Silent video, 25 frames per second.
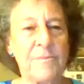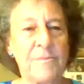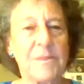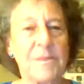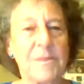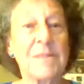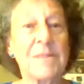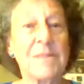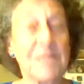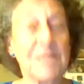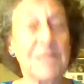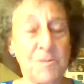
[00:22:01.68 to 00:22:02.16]

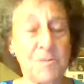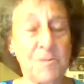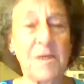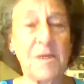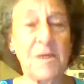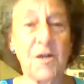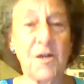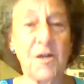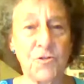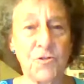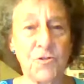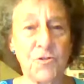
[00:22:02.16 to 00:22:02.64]
to speak
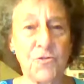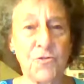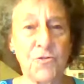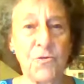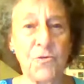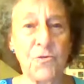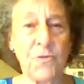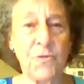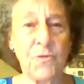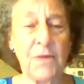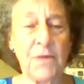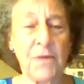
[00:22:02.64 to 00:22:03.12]
our truth,
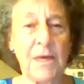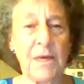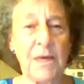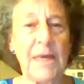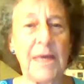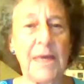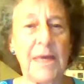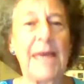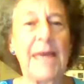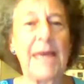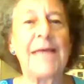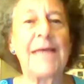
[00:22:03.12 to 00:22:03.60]

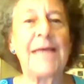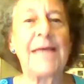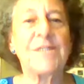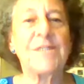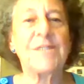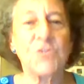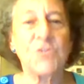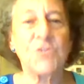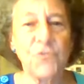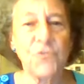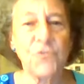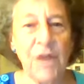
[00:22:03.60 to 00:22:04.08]
and to
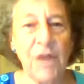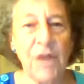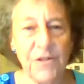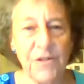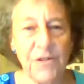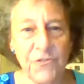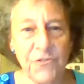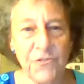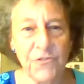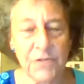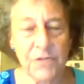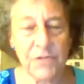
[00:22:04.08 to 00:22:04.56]

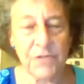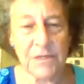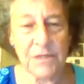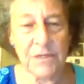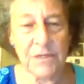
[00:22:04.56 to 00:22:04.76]
trust